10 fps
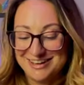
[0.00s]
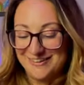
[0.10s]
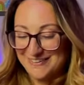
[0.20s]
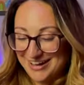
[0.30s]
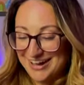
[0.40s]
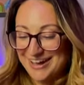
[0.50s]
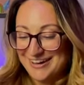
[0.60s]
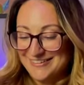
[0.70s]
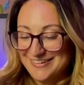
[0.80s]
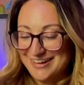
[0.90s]

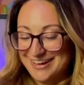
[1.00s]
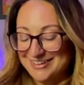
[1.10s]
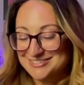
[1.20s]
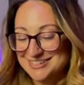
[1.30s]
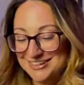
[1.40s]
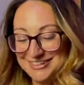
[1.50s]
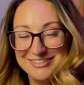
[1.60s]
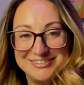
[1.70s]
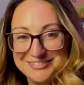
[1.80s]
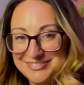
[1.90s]
Okay, okay, I'm telling you,
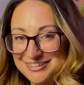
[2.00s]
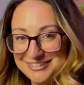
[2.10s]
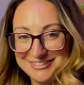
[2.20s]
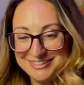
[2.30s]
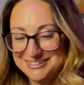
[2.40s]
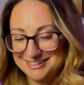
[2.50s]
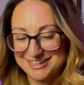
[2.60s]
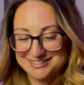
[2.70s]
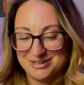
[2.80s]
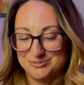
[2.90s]
I'm feeling these
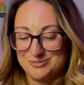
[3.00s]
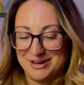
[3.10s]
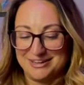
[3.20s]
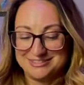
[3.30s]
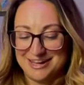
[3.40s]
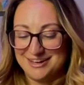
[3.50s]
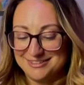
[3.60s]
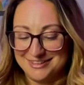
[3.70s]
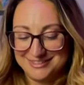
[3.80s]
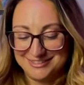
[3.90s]
last couple packs. I
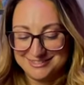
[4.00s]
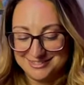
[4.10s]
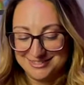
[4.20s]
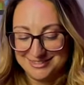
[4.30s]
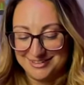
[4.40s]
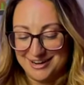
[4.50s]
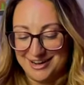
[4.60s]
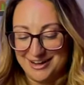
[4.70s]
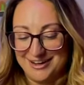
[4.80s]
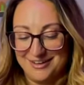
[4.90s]
think these are gonna
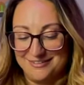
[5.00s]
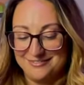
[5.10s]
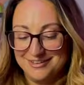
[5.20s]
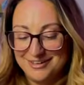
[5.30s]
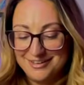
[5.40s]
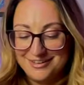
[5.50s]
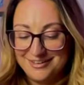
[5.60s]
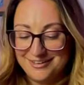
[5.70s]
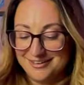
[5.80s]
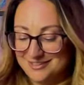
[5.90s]
have
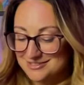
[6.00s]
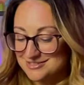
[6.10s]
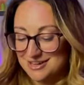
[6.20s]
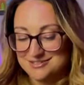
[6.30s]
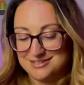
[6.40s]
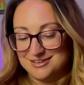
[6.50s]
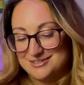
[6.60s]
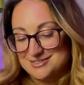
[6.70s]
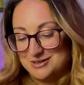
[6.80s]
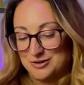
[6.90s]
tons of
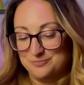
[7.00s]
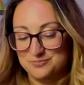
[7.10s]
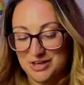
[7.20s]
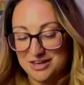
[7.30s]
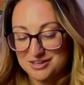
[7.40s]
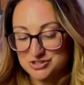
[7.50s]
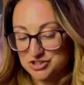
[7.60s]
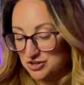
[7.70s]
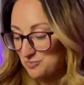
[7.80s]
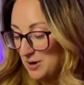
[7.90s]
hits in them.
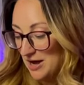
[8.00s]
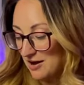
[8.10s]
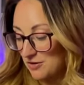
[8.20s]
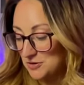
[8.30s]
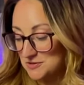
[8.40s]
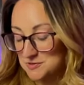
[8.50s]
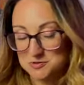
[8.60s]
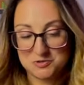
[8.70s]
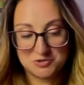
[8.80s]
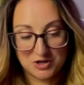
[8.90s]
Chinpao is
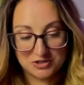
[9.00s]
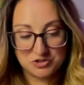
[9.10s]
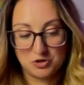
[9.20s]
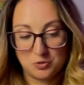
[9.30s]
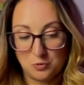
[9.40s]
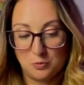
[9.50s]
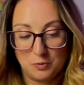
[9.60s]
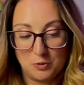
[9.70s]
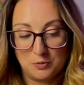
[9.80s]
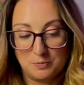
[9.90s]
such a cool
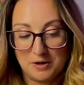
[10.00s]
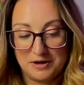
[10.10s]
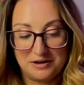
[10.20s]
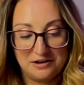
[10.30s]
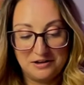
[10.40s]
Pokemon.